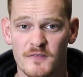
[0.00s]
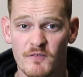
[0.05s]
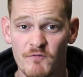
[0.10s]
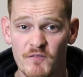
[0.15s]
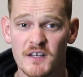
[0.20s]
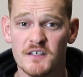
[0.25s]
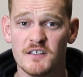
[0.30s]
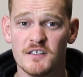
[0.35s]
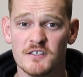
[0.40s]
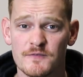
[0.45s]

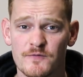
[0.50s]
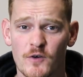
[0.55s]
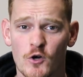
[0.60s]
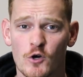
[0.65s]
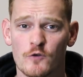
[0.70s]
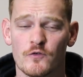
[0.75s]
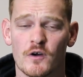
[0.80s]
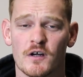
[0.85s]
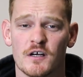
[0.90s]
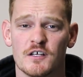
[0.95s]
Vintage
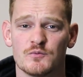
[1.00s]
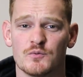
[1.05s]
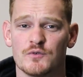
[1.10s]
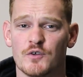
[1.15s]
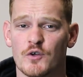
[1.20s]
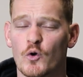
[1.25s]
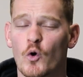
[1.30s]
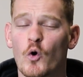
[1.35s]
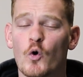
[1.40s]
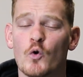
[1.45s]
Evolve riders will
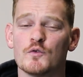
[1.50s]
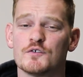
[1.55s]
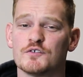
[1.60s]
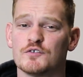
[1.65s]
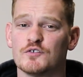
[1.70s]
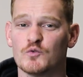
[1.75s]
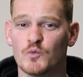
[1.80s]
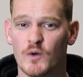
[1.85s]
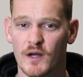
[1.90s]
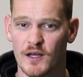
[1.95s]
know all
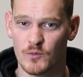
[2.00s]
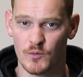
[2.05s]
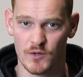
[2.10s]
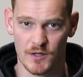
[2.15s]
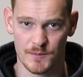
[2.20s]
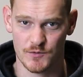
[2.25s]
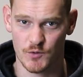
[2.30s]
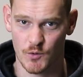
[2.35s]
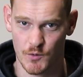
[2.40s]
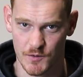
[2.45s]
too well
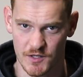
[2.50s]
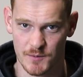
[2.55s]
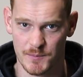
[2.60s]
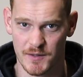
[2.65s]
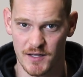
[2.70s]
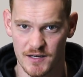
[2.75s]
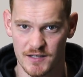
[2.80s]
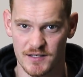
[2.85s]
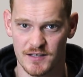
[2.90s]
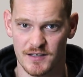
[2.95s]
what I'm talking
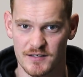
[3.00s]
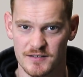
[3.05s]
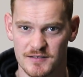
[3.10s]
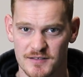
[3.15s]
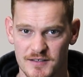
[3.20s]
about here.